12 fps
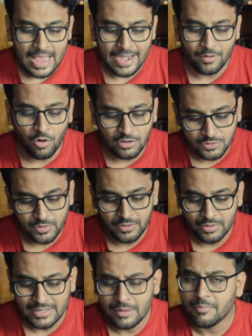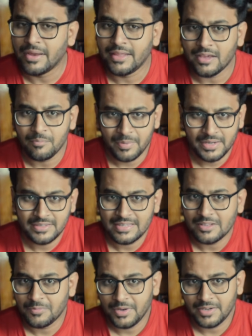And also, you know, there are many companies
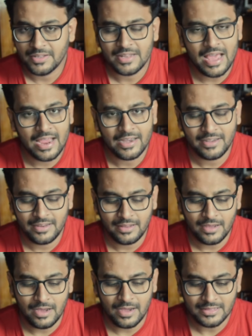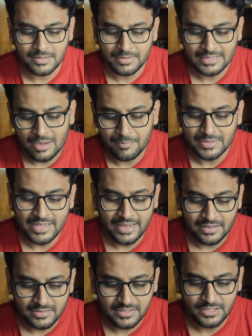that written IIT Hyderabad campus, I
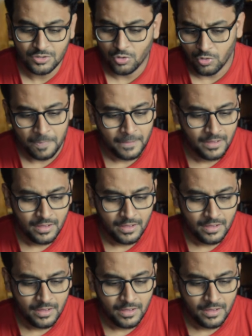can see, though